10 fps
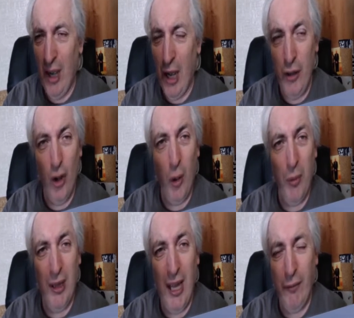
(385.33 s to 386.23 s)

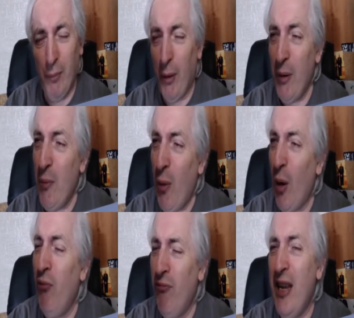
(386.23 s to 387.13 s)
normal level, but we
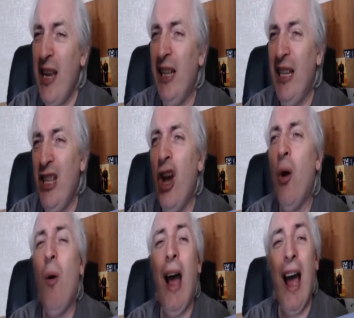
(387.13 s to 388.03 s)
won't really know
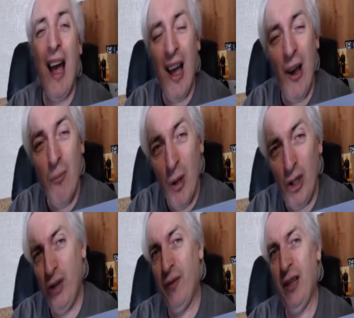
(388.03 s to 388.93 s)
how
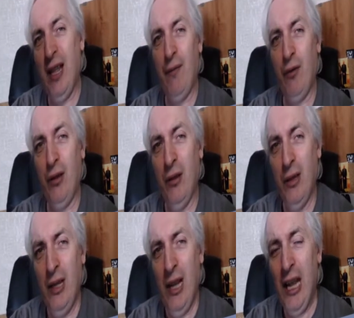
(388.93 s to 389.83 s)
much of a level
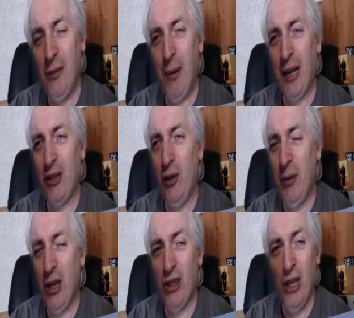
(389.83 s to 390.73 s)
it's back to
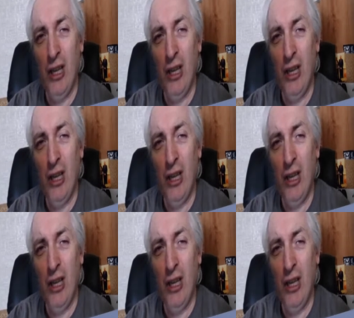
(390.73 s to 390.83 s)
because,